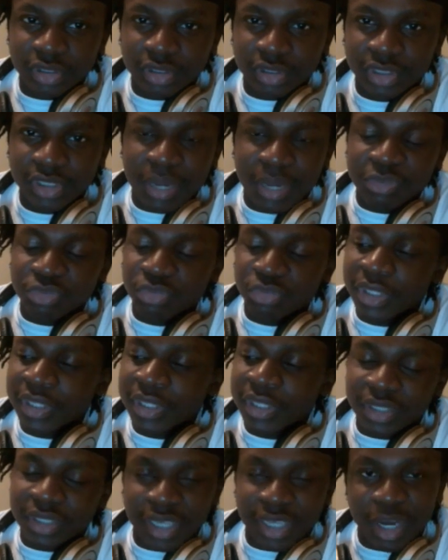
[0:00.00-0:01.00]
See, I was
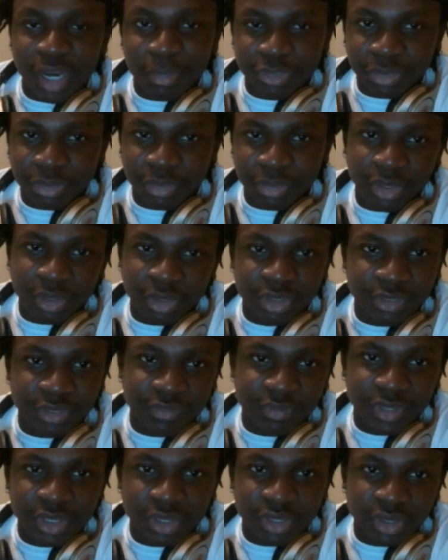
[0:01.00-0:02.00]
looking at the comments on the earlier
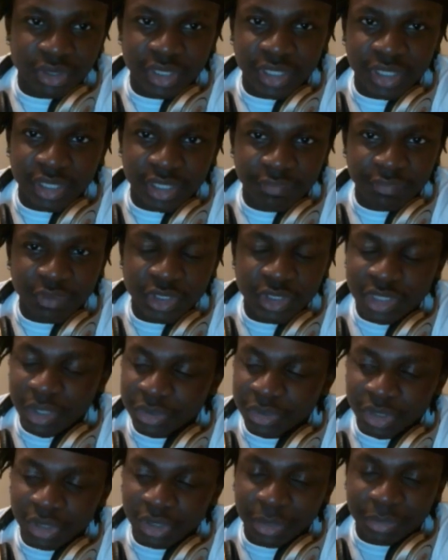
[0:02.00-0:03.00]
video, and first I
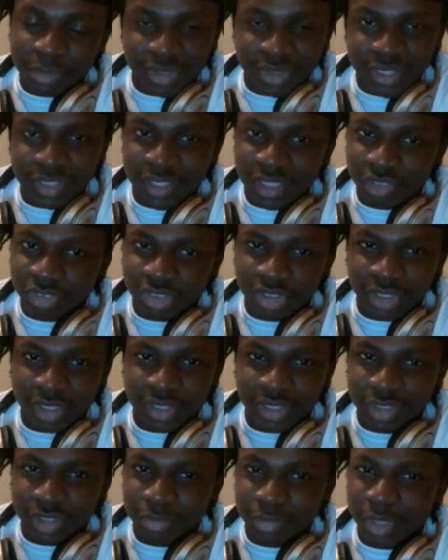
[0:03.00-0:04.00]
was a little upset, then I just
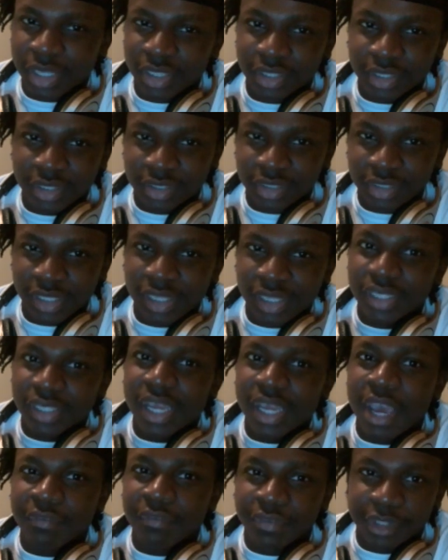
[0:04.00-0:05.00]
started smiling and
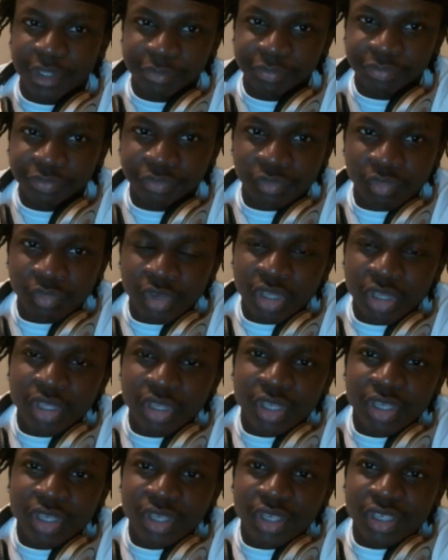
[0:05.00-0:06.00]
laughing.
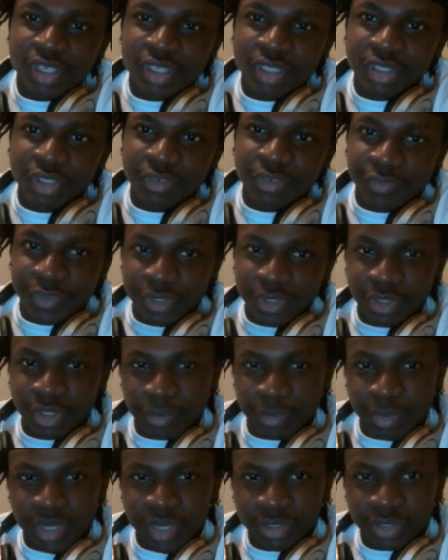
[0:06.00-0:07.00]
The video
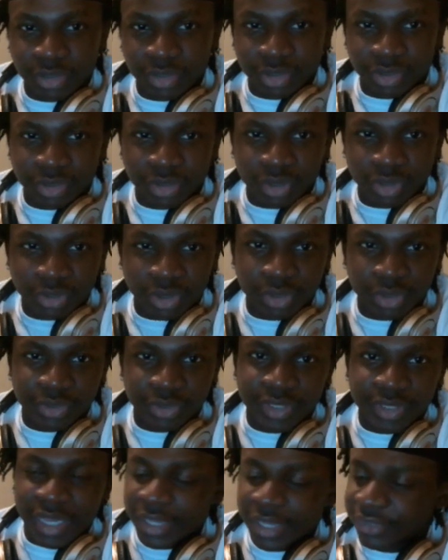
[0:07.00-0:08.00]
on about, the whole
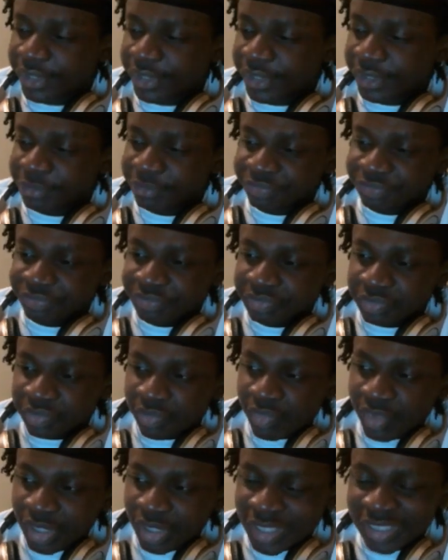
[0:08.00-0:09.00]
dad thing.
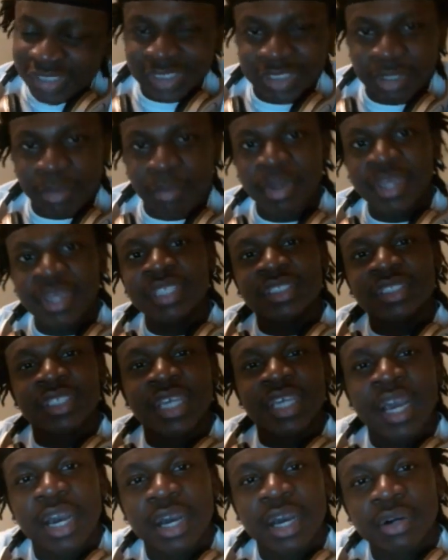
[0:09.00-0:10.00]
Because it's
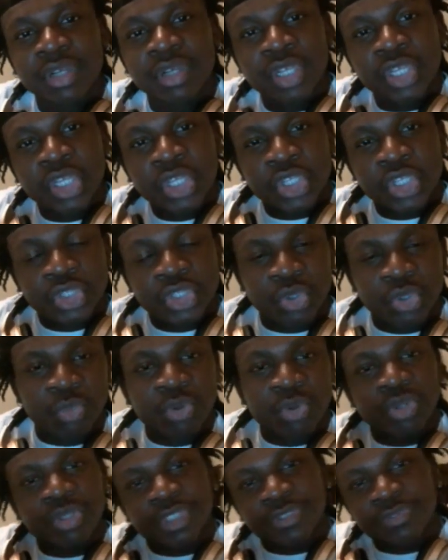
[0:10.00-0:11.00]
amazing how the
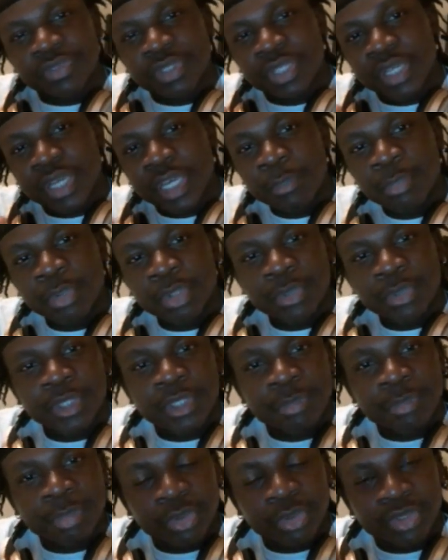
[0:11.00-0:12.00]
world is full of
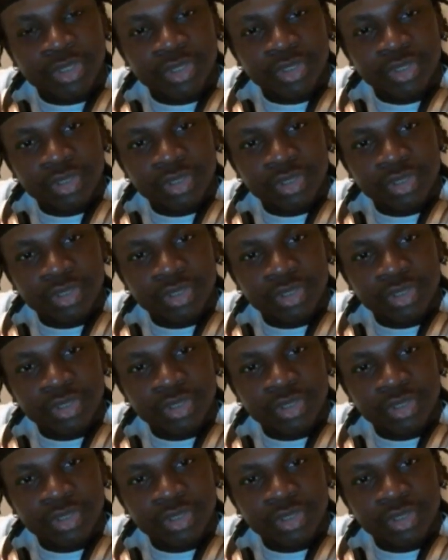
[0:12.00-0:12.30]
hypocritical,